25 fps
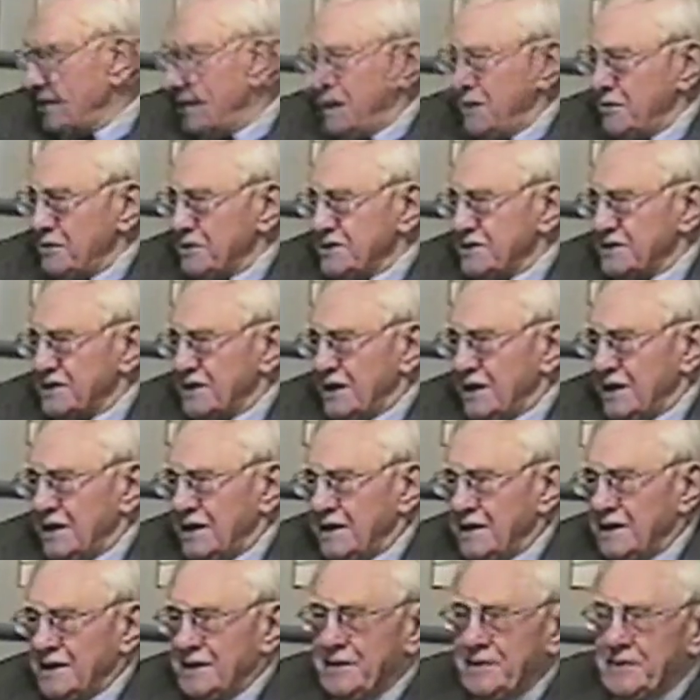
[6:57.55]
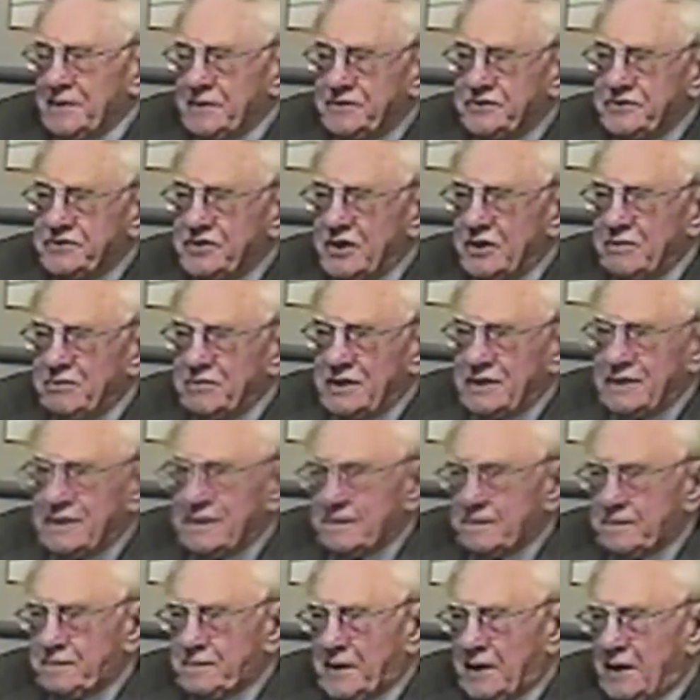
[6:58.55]
He was a German
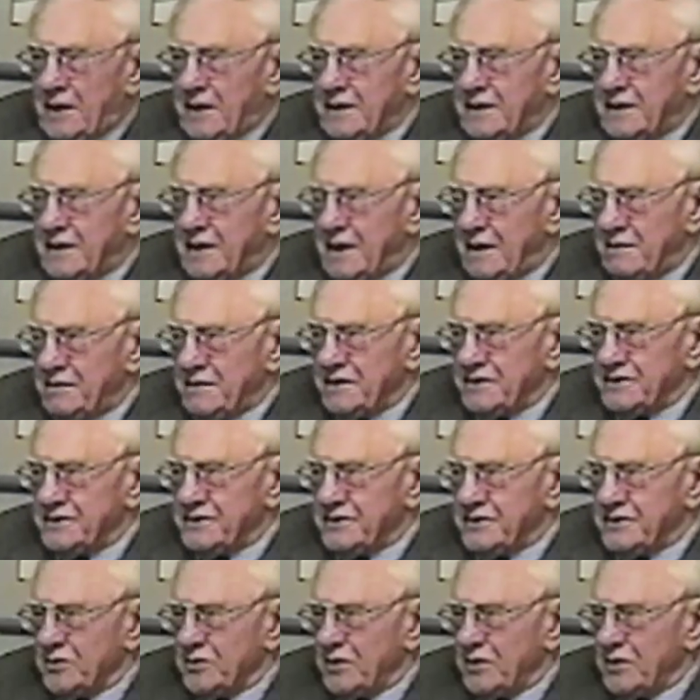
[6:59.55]
biochemist